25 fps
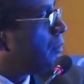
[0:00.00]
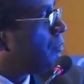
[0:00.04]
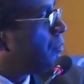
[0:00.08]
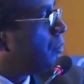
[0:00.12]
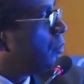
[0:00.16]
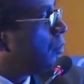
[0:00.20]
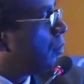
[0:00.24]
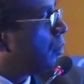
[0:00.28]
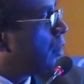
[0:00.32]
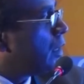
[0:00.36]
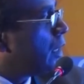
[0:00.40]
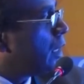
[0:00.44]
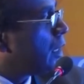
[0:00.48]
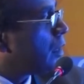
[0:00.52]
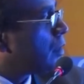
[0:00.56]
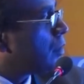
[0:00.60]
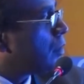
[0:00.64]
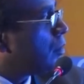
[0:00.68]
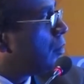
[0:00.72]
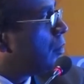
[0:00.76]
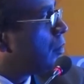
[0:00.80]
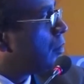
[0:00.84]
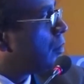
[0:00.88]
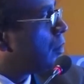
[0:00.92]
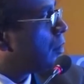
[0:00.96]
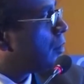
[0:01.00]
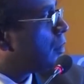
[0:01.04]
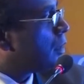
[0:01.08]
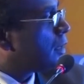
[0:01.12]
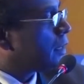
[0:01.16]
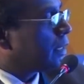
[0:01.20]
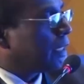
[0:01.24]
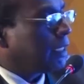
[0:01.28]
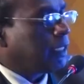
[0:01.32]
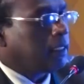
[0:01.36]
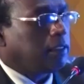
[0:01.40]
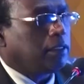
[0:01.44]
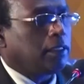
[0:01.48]
fluorodeoxyglucose, glucose, to
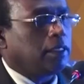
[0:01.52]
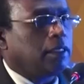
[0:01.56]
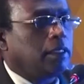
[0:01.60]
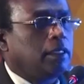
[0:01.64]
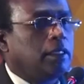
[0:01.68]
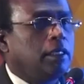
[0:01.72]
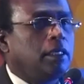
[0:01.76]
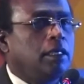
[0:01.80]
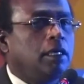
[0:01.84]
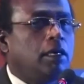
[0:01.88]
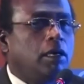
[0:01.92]
study the